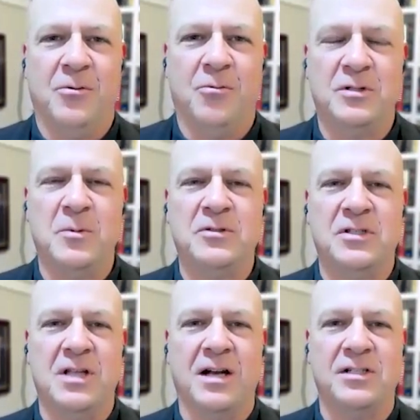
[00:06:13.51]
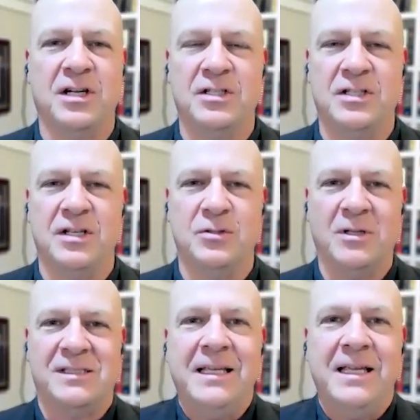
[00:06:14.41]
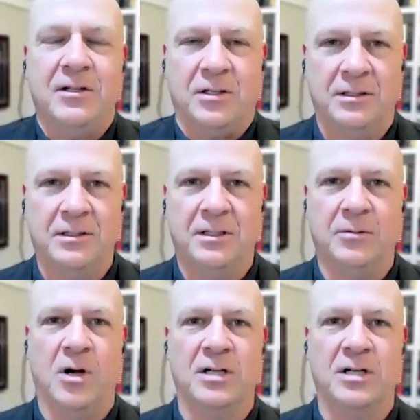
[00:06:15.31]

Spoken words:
what's most astonishing is what's legal in